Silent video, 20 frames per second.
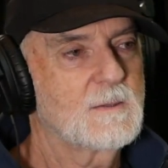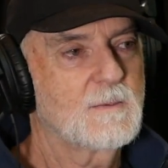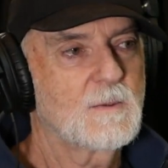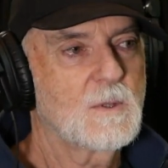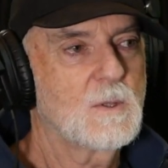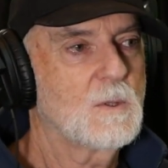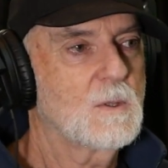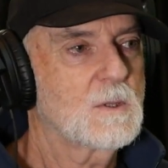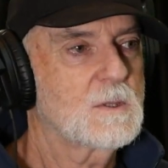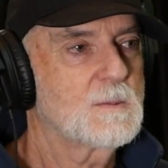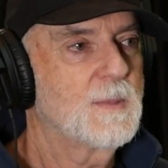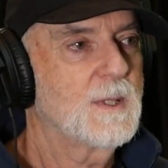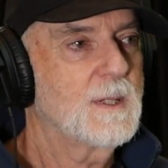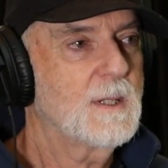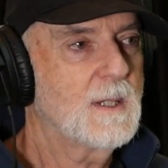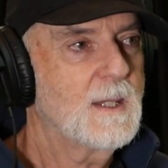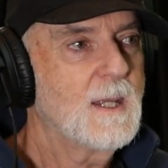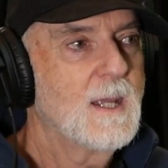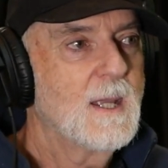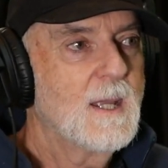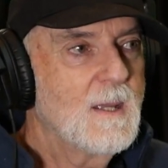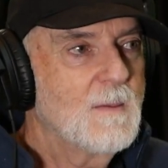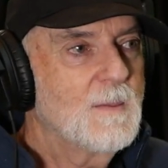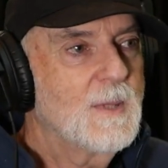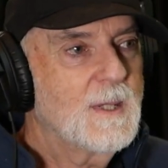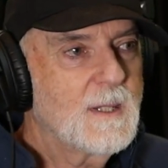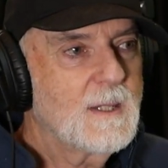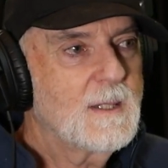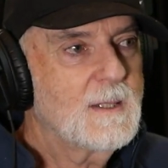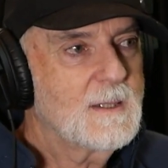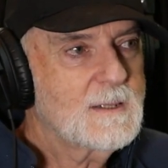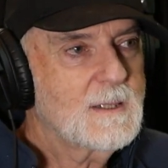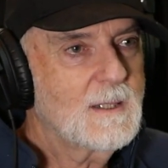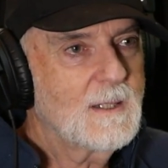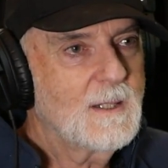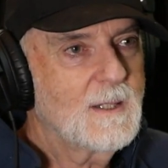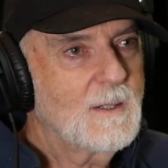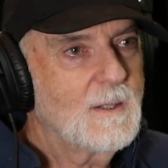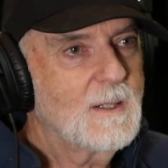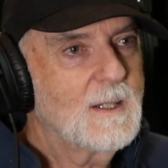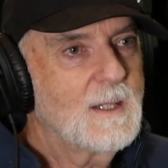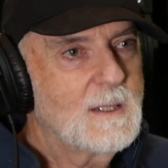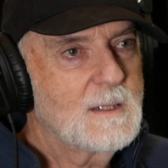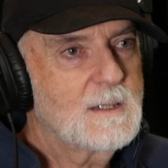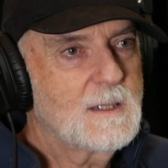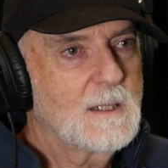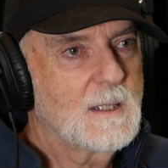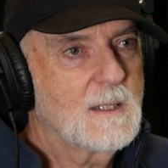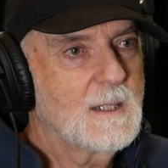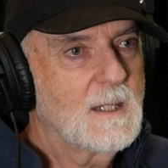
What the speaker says: of course, but it is a little easier,